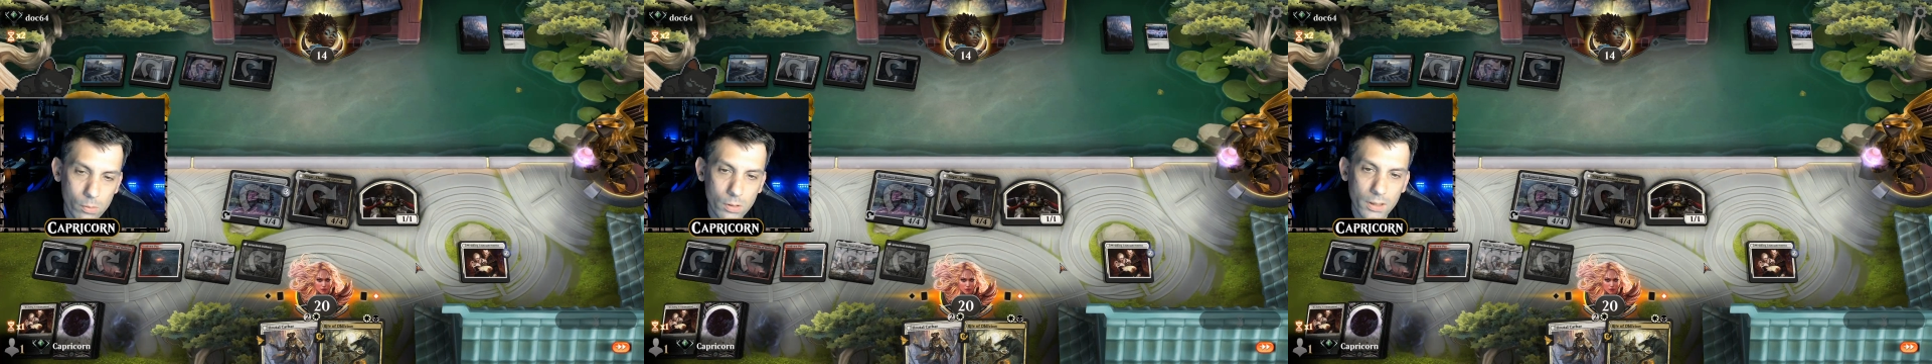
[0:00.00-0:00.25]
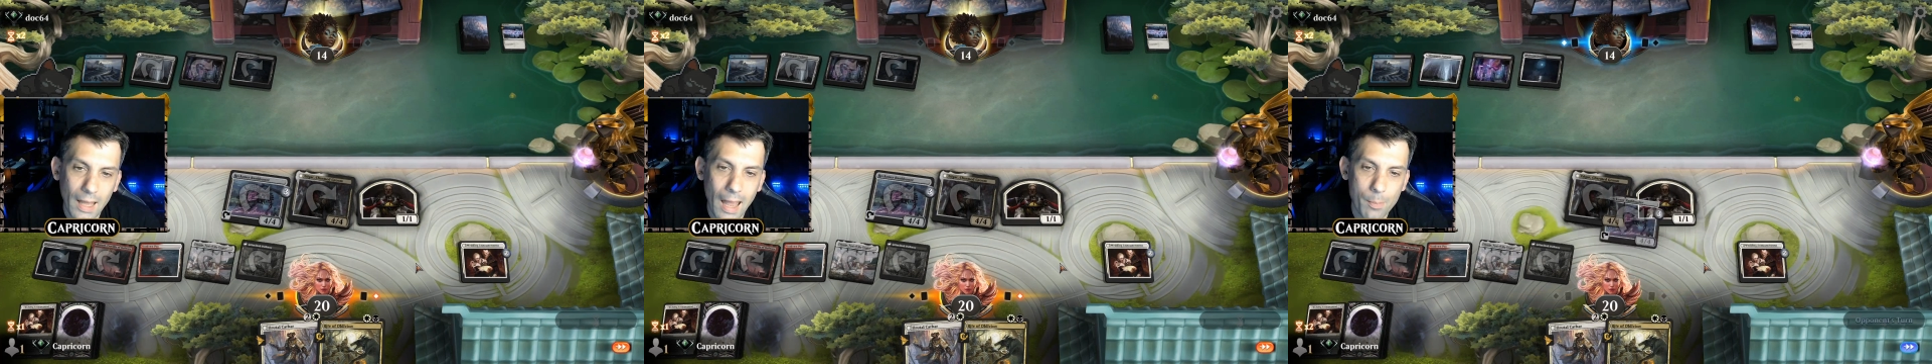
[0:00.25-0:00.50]

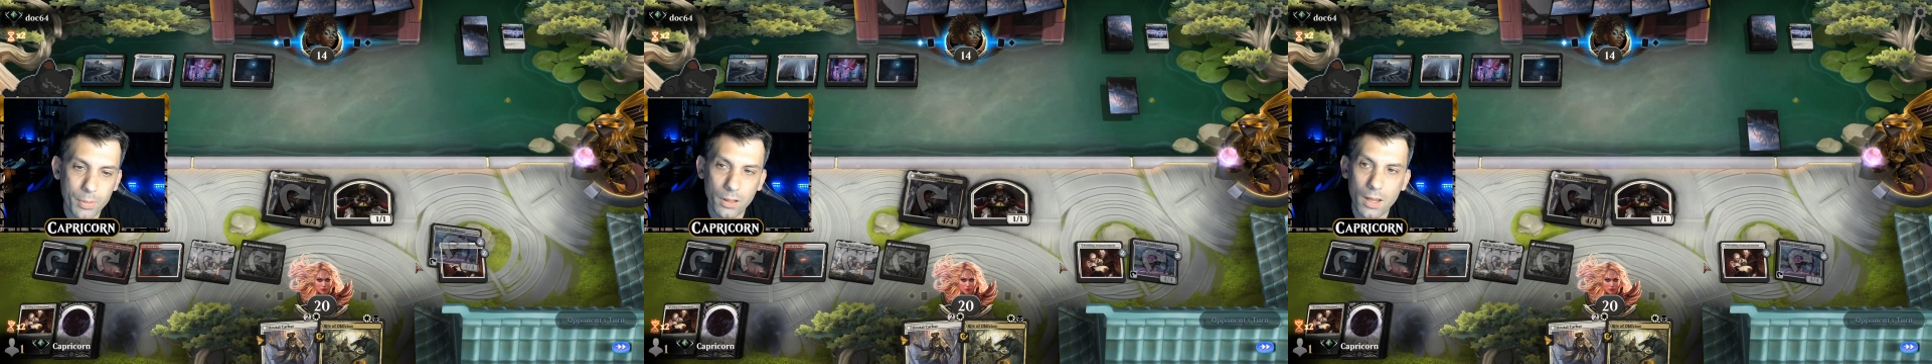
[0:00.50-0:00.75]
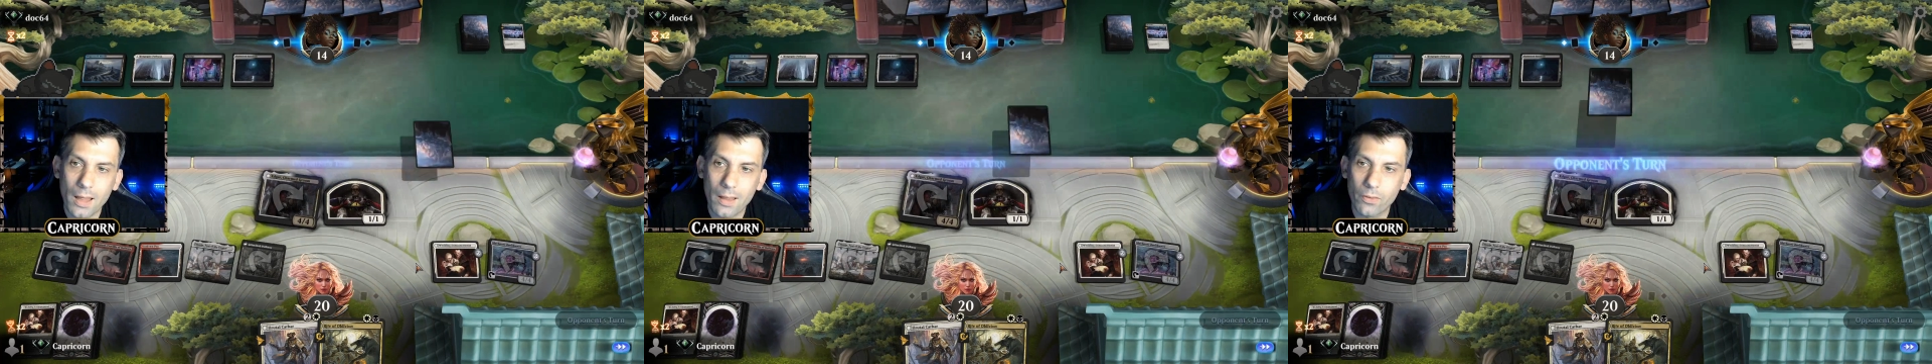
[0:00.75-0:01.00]

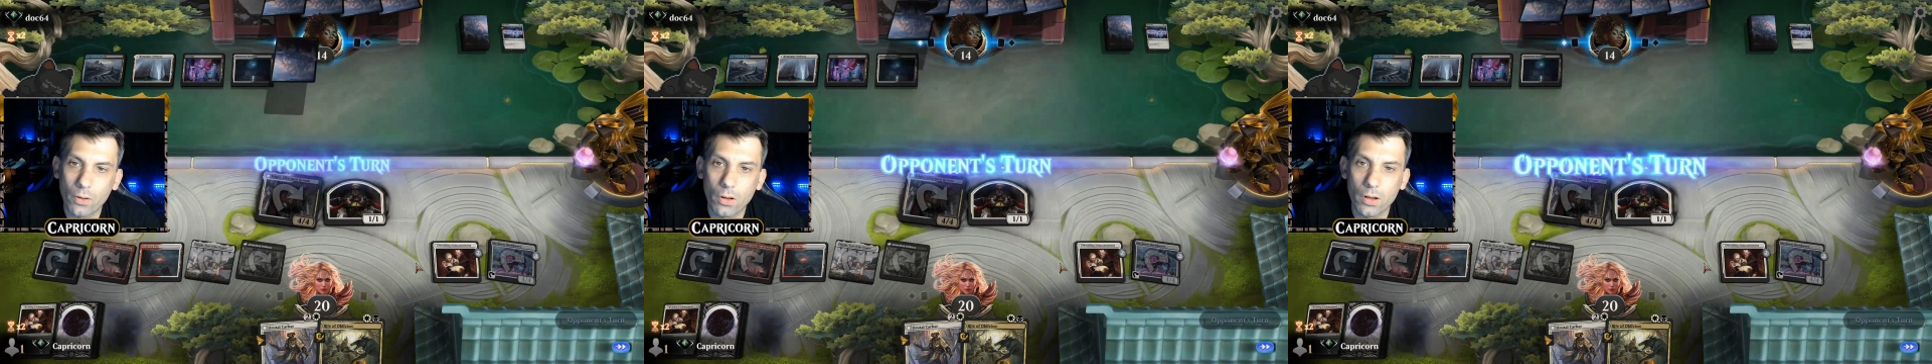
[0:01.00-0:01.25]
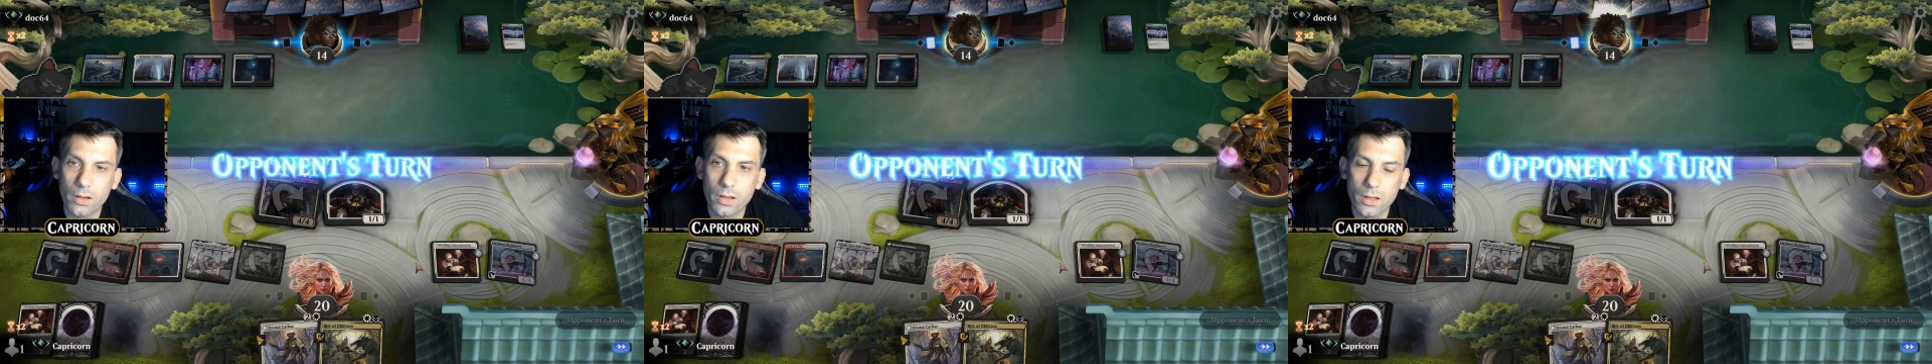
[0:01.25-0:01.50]
capitalize
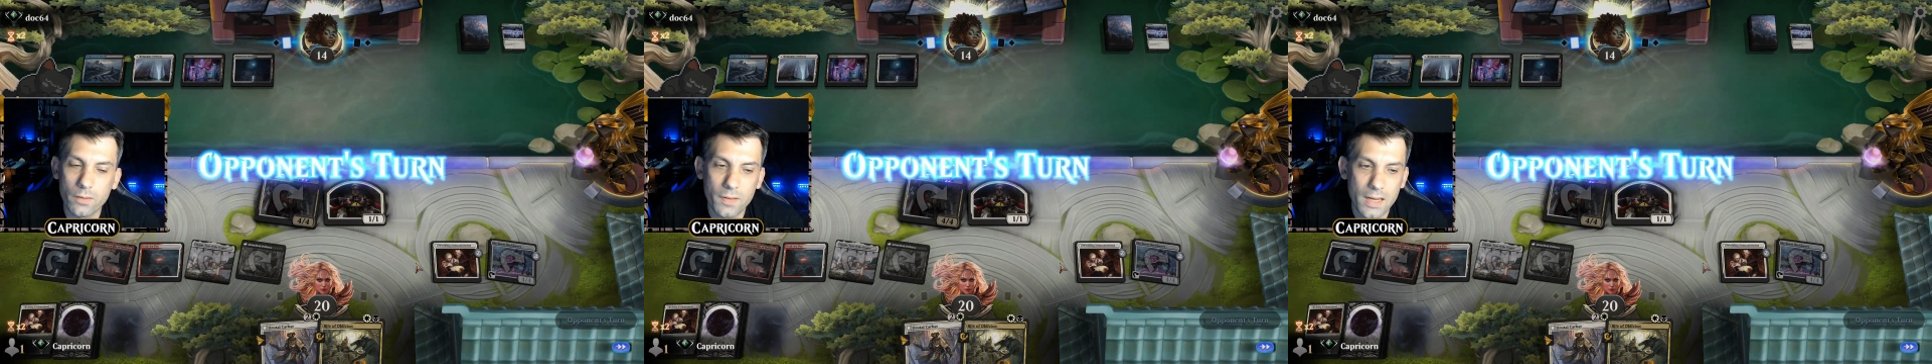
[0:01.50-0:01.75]
on if he